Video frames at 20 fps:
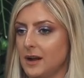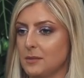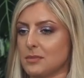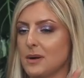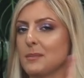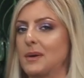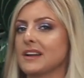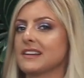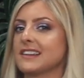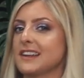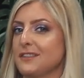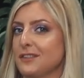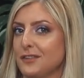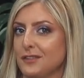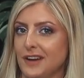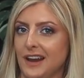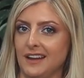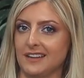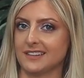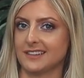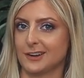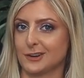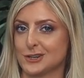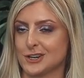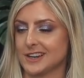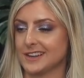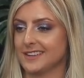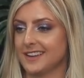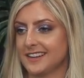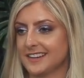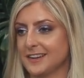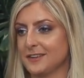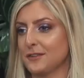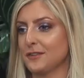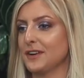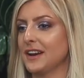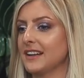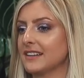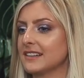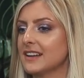I, I might save it for last, actually. I'll save it
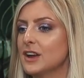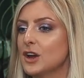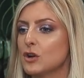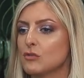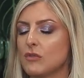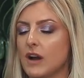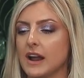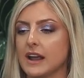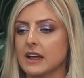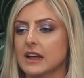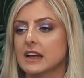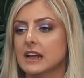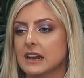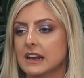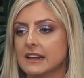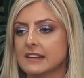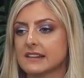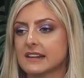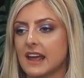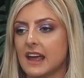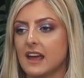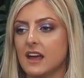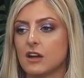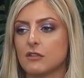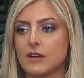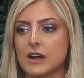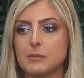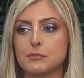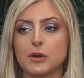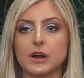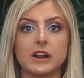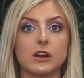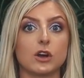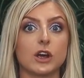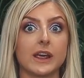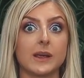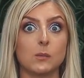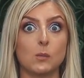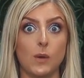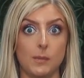for last. Right, let's get a really pretty
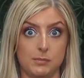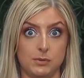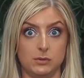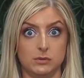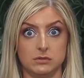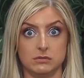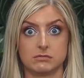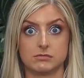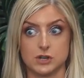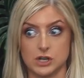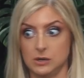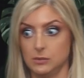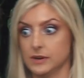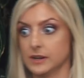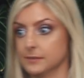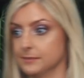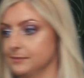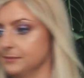looking whipple, shall we?